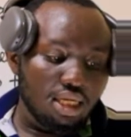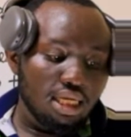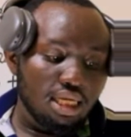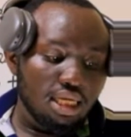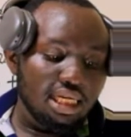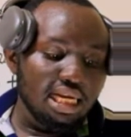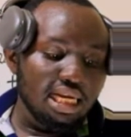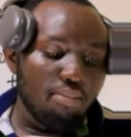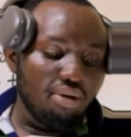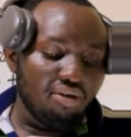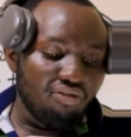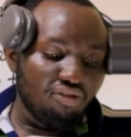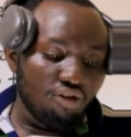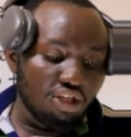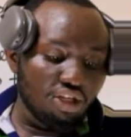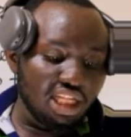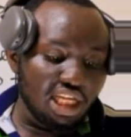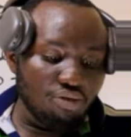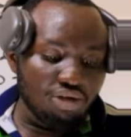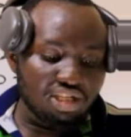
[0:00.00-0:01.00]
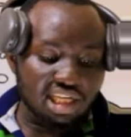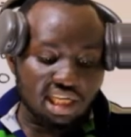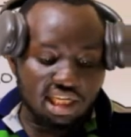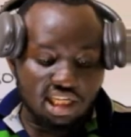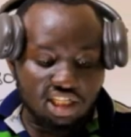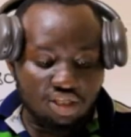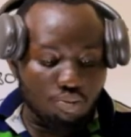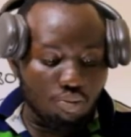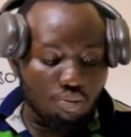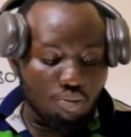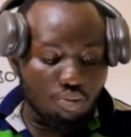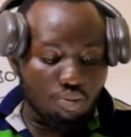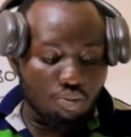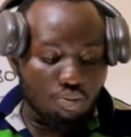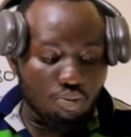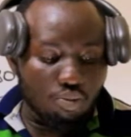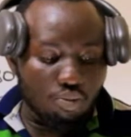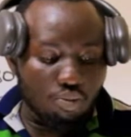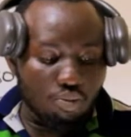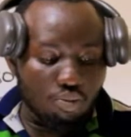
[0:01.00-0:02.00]
Number 4, then we take a small break
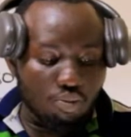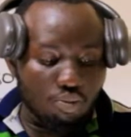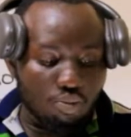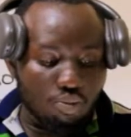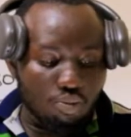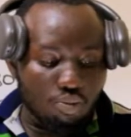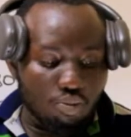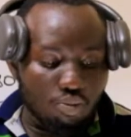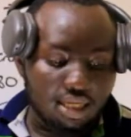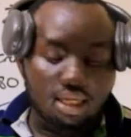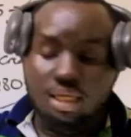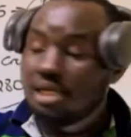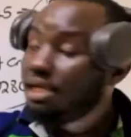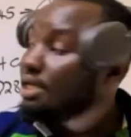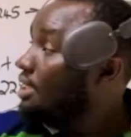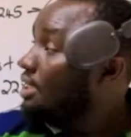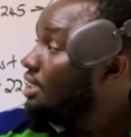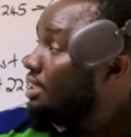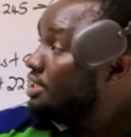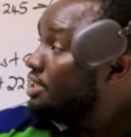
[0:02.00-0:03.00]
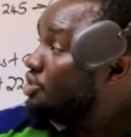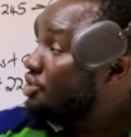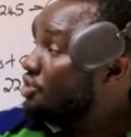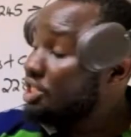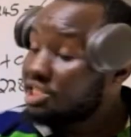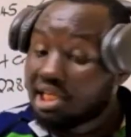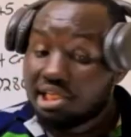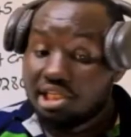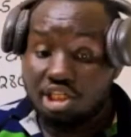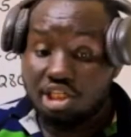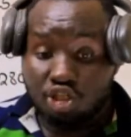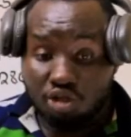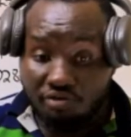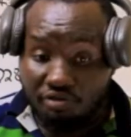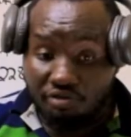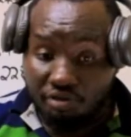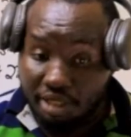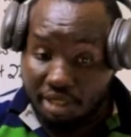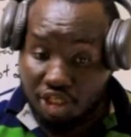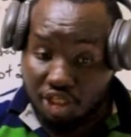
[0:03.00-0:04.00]
and come back. So this additional
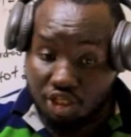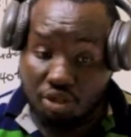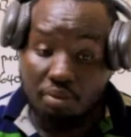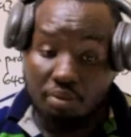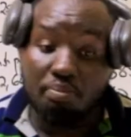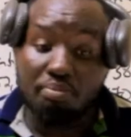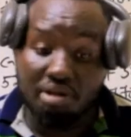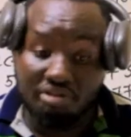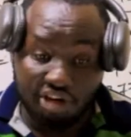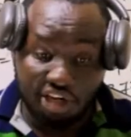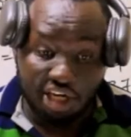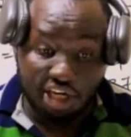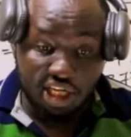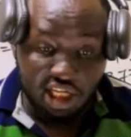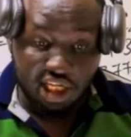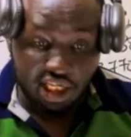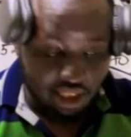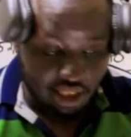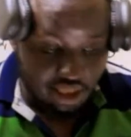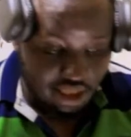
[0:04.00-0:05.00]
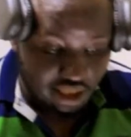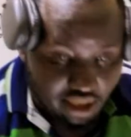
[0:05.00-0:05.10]
information, be very keen.